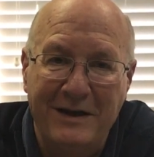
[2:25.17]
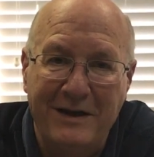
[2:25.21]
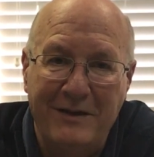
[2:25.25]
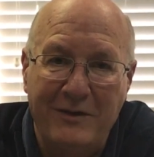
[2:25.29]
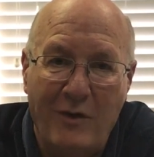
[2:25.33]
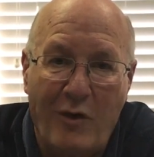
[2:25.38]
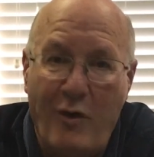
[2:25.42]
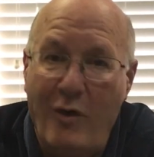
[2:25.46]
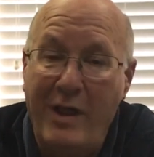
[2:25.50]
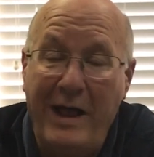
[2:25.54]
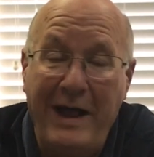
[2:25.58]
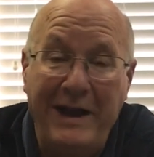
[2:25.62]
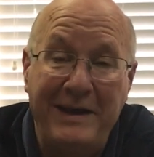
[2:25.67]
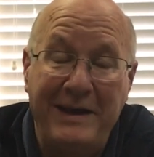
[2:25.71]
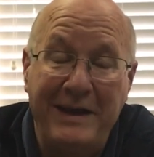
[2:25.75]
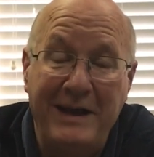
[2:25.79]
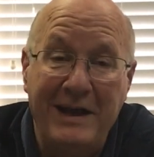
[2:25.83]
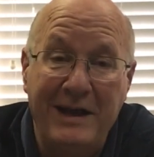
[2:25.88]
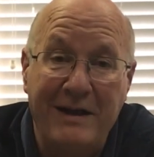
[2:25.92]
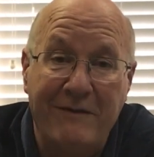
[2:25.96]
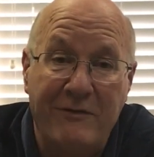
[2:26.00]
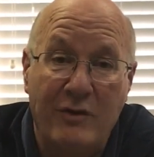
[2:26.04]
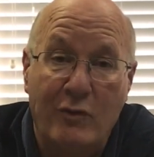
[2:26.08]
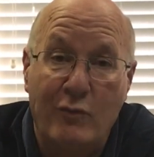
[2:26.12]
The whole
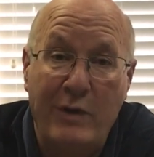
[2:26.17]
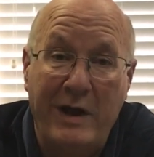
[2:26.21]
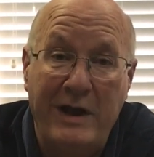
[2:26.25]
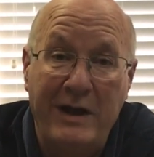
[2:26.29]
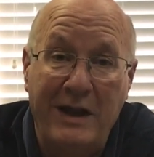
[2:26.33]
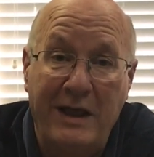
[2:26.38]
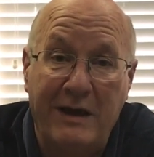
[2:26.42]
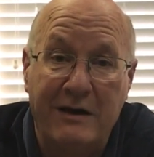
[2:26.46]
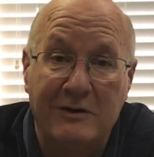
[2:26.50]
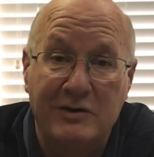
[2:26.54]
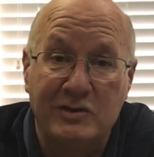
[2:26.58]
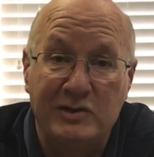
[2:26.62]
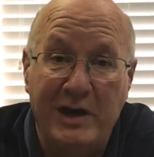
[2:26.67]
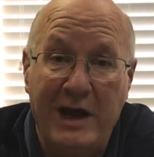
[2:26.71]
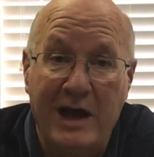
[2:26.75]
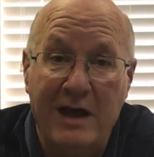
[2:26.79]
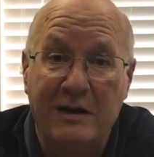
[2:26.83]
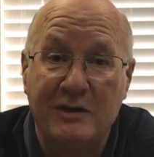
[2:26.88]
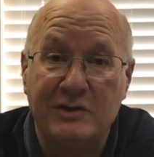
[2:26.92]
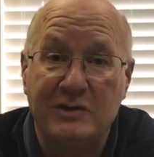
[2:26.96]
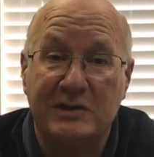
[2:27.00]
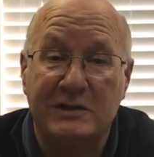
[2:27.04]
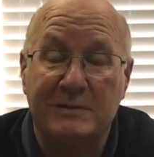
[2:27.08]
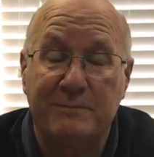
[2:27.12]
idea of the Red Letter
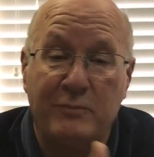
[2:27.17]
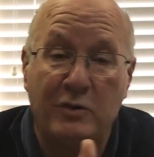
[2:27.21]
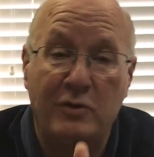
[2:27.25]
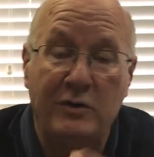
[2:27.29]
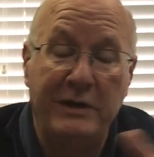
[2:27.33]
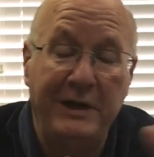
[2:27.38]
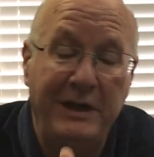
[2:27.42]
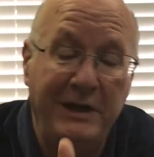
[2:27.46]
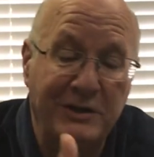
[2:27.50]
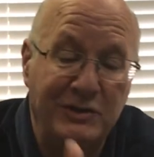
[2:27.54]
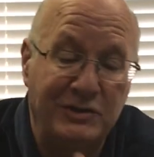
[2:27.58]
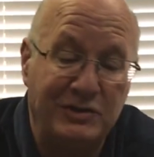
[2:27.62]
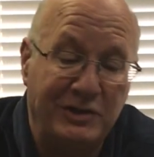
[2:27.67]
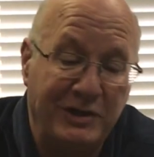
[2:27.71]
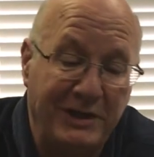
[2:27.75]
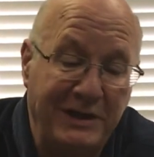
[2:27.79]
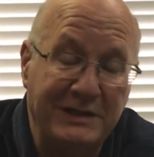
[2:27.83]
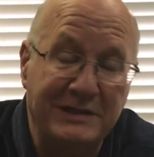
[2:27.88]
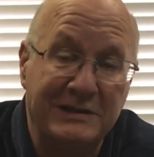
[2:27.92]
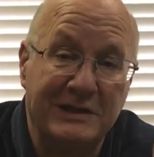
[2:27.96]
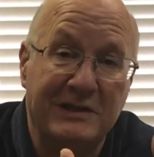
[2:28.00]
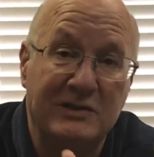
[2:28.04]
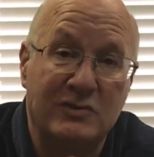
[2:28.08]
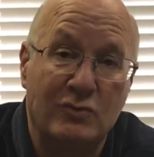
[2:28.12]
Challenge is putting
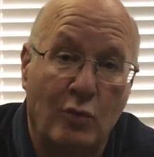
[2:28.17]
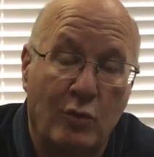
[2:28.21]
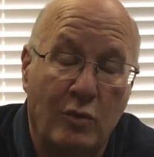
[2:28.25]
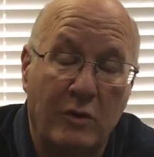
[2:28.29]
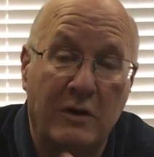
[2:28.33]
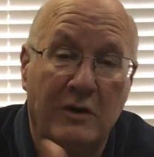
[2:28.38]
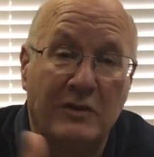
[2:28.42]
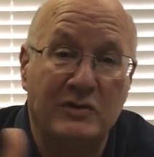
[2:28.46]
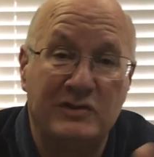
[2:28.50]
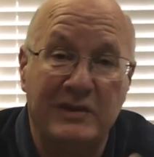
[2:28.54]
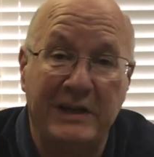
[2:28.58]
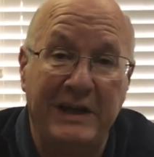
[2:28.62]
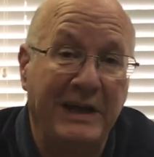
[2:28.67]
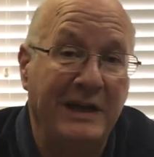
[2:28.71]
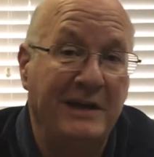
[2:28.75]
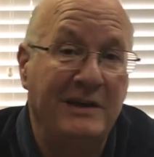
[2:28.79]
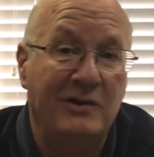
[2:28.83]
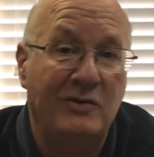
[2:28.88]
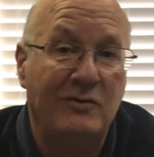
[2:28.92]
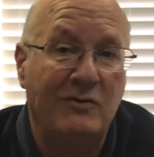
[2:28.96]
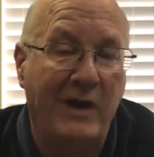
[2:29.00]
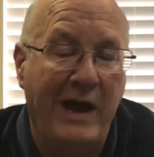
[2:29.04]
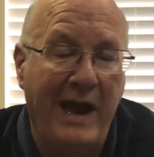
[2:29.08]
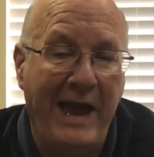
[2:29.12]
Jesus' words
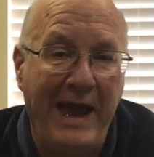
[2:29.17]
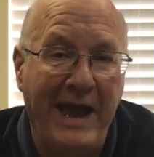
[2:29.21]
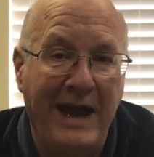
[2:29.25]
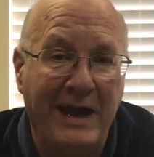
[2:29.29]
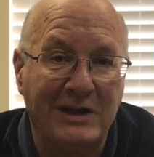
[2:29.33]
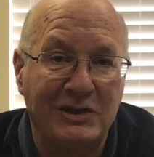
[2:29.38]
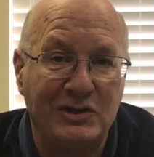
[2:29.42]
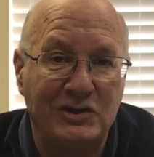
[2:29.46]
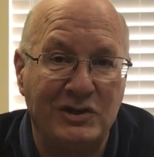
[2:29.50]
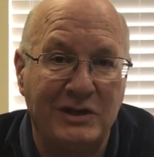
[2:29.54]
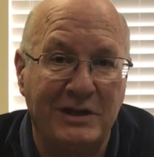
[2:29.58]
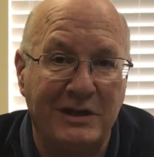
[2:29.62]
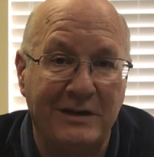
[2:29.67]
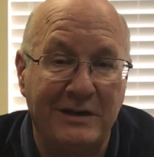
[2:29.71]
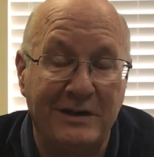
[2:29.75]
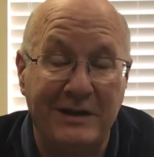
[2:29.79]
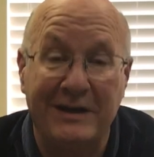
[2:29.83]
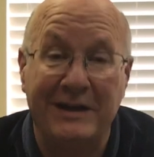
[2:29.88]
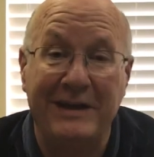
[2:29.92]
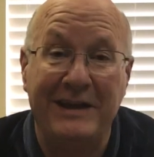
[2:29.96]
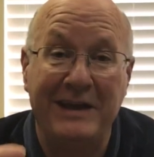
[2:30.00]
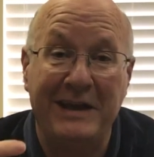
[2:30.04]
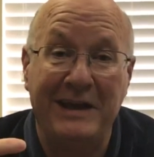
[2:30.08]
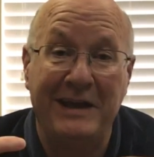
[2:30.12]
into action
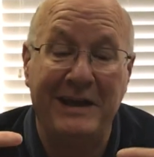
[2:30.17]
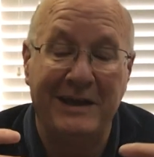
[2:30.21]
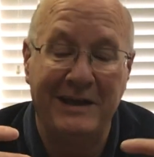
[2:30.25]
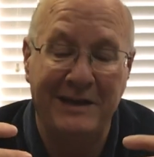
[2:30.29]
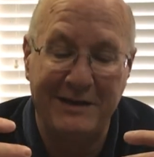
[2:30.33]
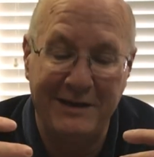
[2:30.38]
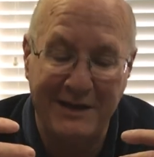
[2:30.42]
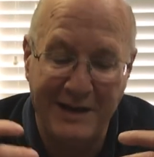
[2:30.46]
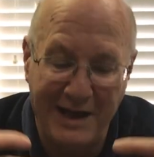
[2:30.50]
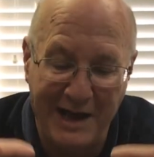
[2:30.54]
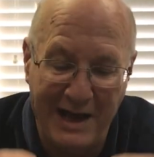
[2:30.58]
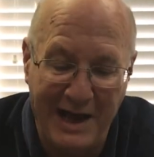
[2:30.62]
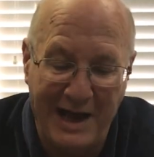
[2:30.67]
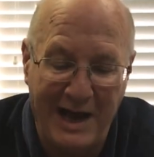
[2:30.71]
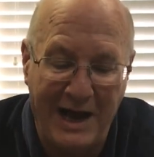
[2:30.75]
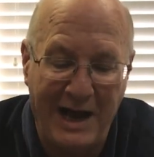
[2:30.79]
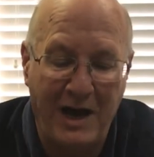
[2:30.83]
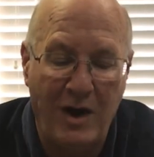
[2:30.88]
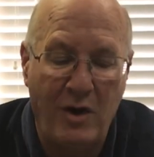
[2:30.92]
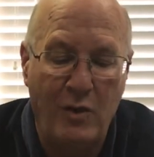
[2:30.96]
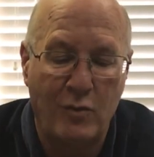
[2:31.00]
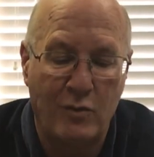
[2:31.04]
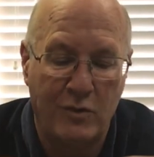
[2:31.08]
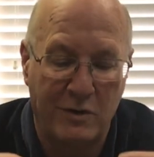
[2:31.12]
in
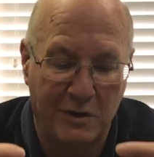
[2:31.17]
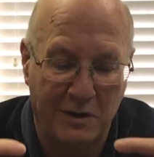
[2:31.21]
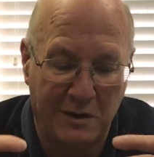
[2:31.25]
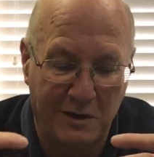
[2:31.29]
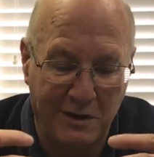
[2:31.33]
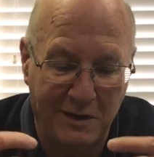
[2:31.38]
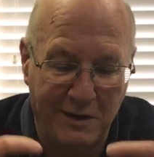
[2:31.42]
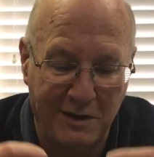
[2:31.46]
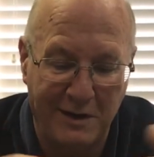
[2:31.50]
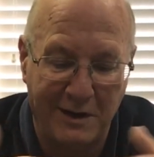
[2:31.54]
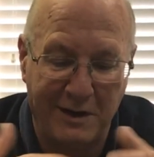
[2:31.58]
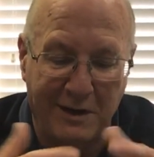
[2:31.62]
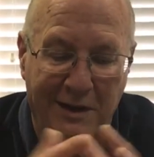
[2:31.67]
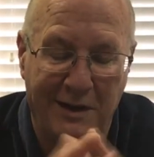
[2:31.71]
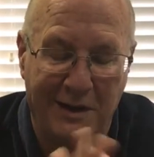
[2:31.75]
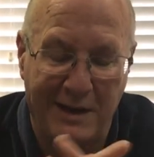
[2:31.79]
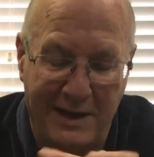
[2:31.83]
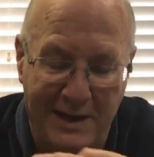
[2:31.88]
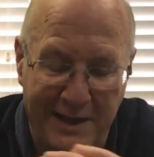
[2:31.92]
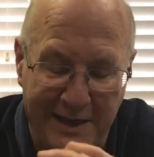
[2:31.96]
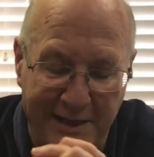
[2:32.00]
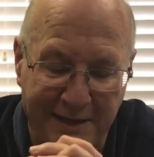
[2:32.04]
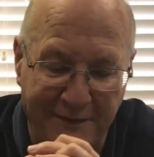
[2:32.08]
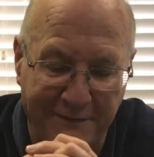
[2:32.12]
our
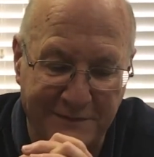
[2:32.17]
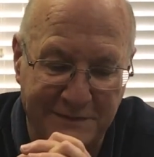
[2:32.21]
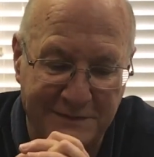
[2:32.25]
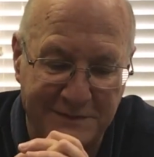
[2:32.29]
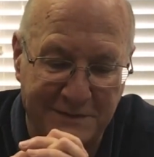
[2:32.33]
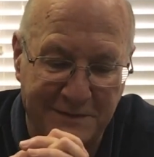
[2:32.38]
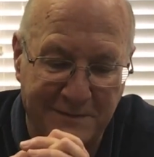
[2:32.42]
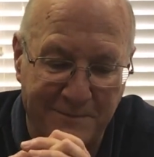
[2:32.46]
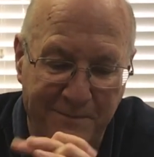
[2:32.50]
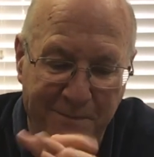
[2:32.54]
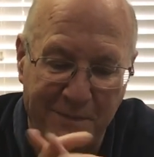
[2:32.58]
lives.